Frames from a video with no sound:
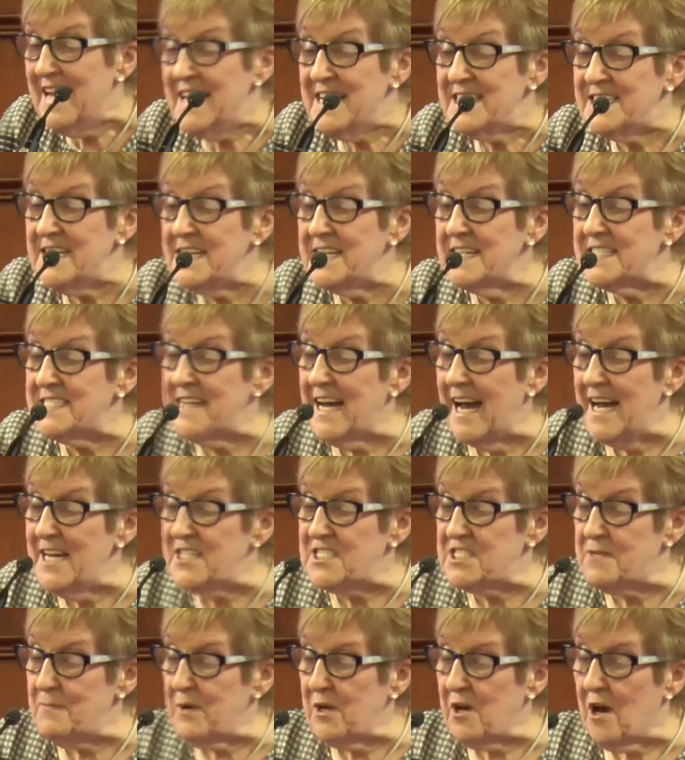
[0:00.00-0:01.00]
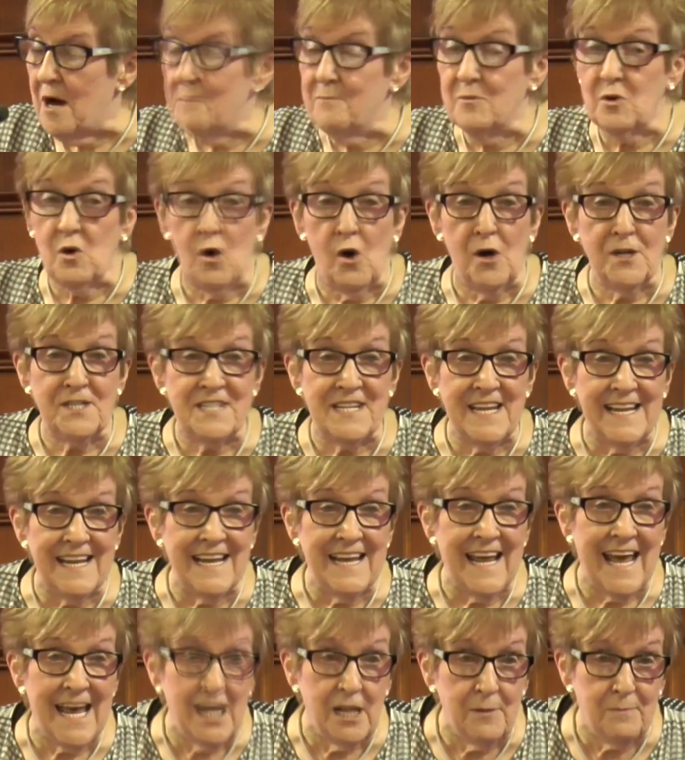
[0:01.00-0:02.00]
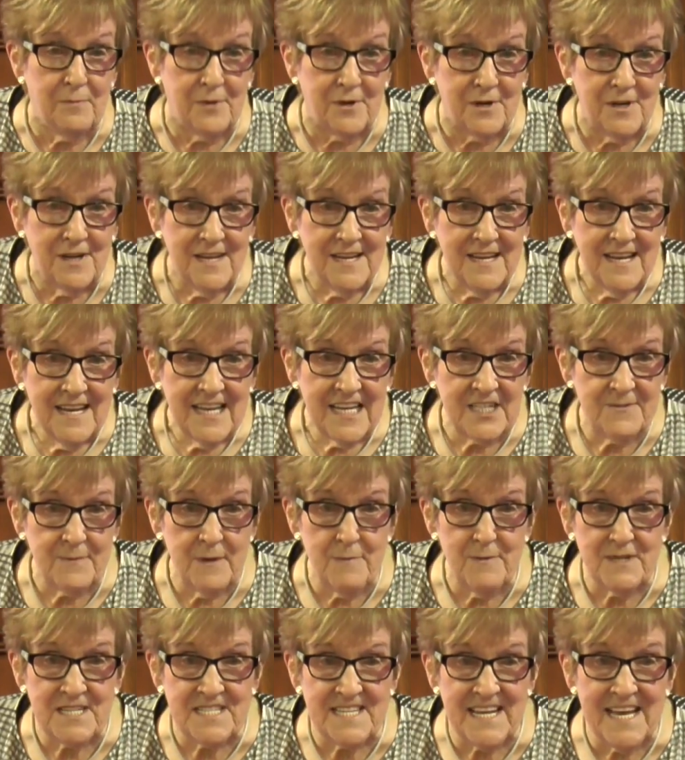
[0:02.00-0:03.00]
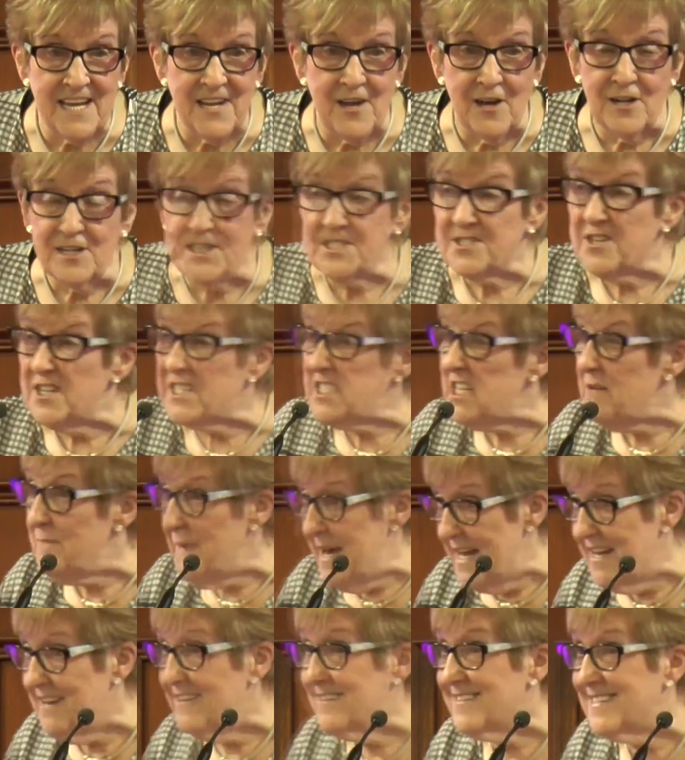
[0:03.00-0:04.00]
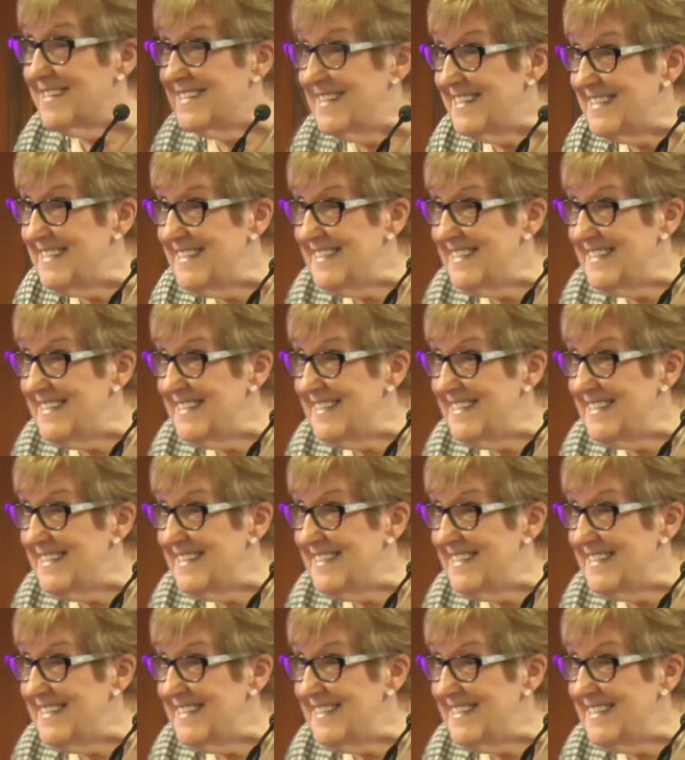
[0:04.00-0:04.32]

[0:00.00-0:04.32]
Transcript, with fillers: She decides to become God's little helper. As we would say in Ulster, she meddled.